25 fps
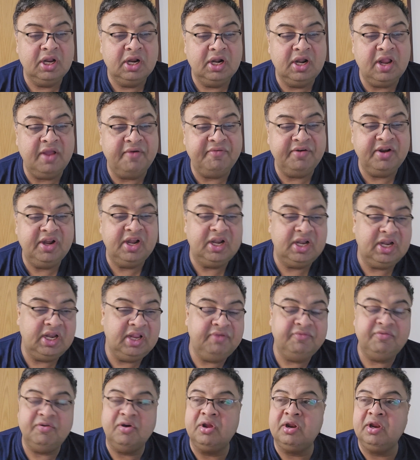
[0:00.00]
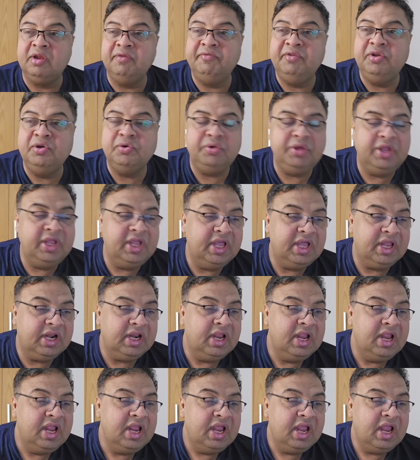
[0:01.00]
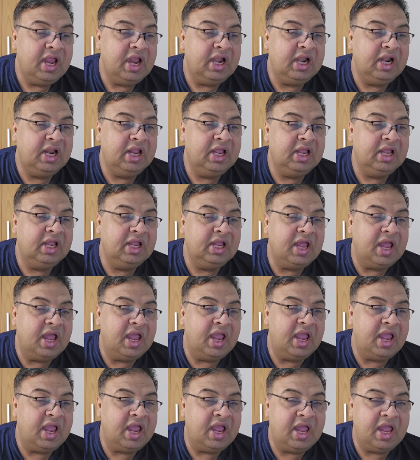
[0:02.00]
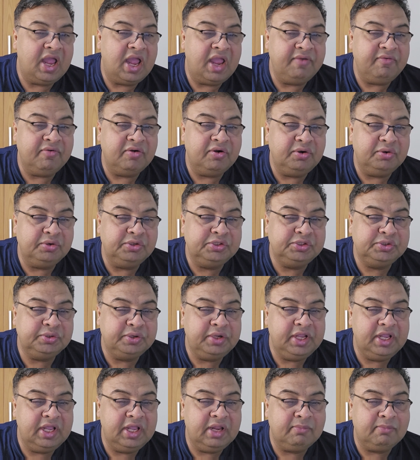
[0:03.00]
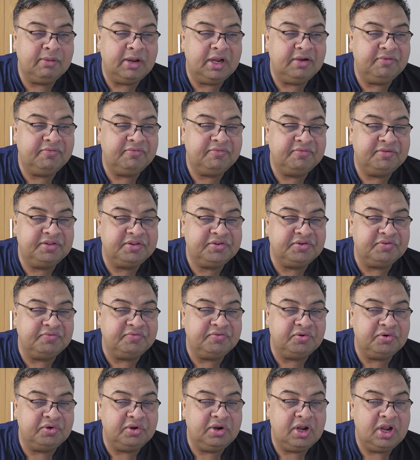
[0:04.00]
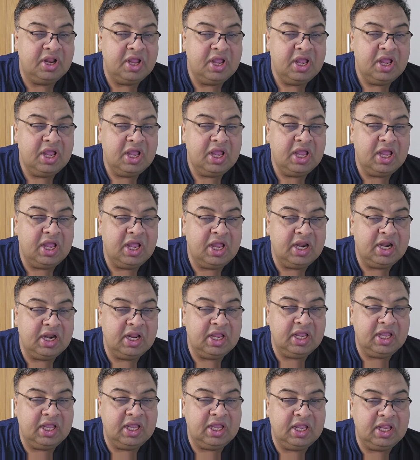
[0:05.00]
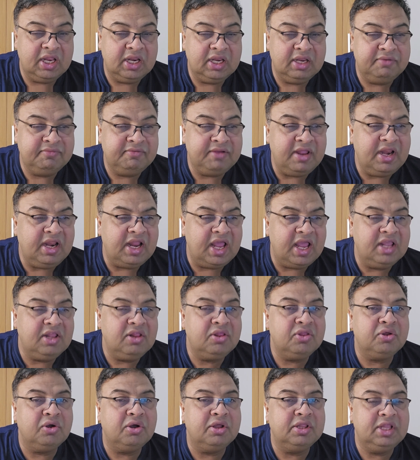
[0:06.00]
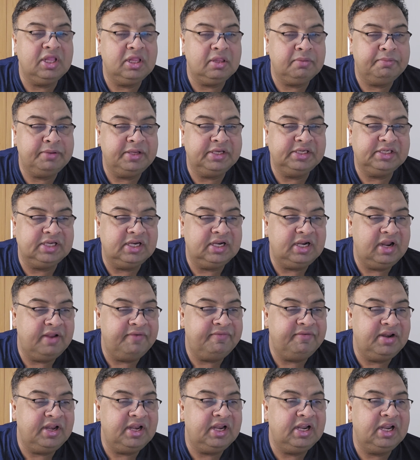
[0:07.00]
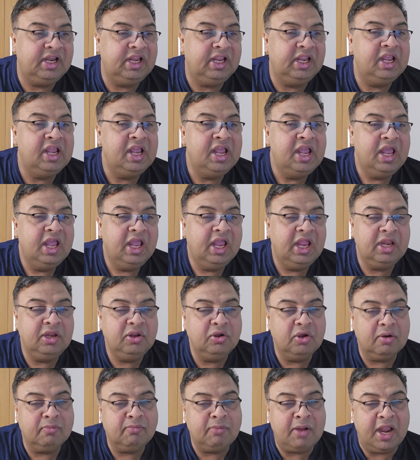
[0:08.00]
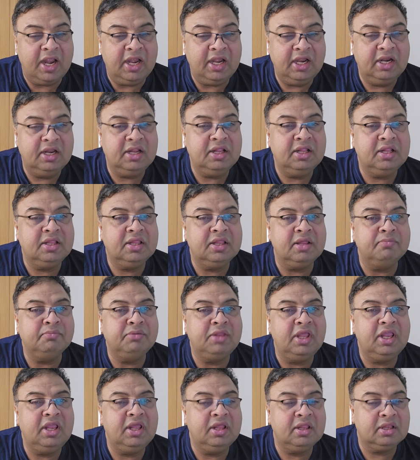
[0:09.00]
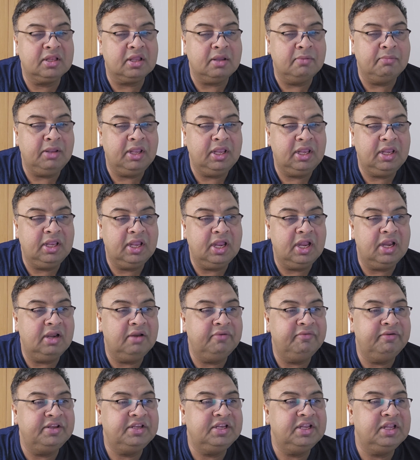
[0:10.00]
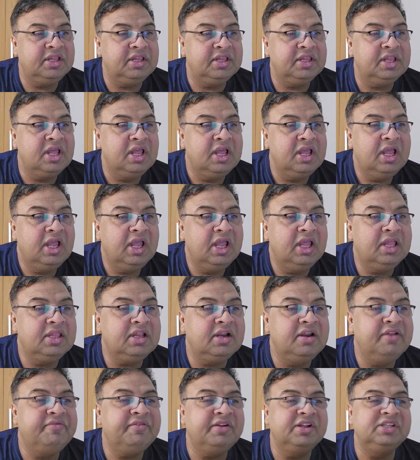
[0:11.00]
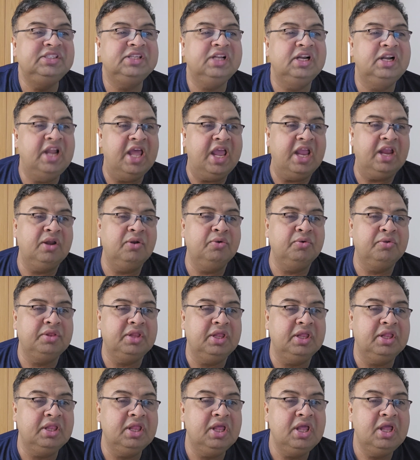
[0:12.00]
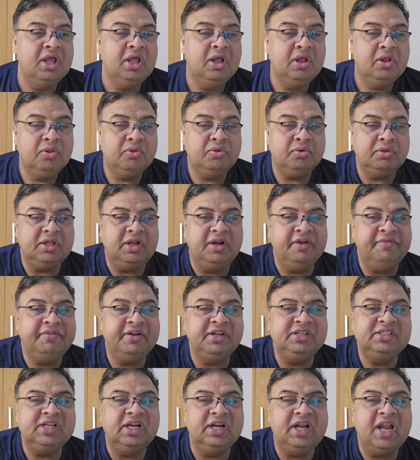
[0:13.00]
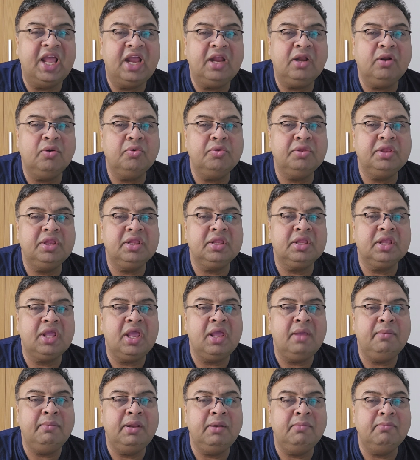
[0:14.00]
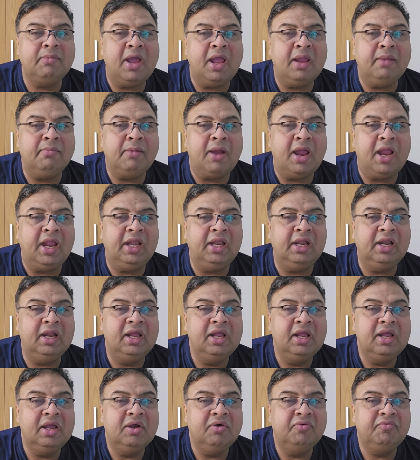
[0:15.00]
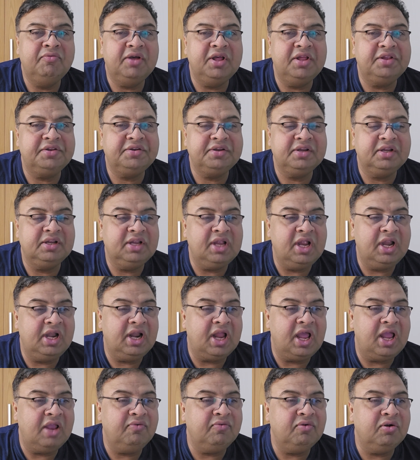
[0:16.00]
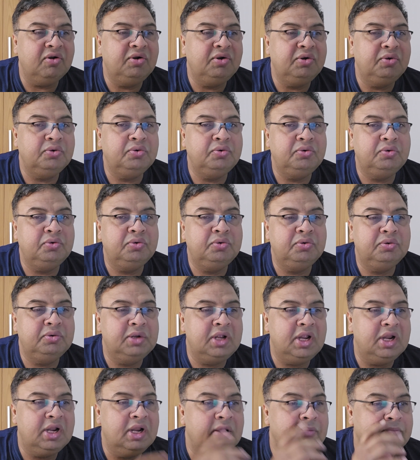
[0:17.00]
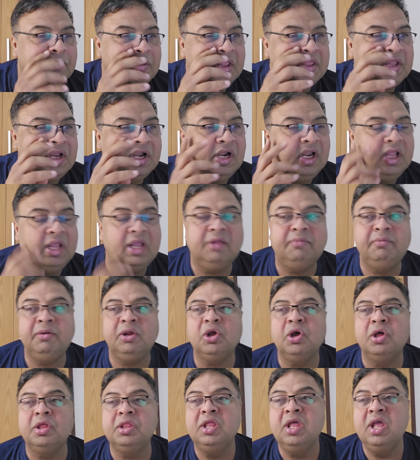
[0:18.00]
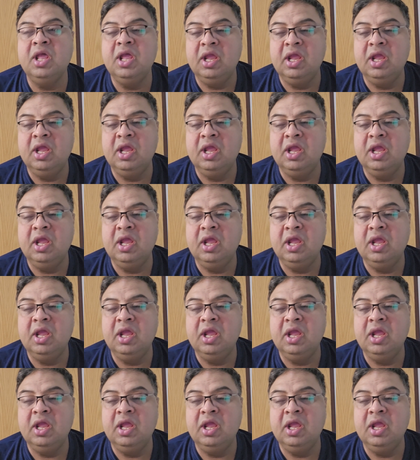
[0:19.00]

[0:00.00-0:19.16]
definitely for review here. And I want to show here, but first of all, when I saw this patient, definitely in your mind something is coming, and which is the differential diagnosis. So the differential diagnosis came in my mind first, and I want to present here because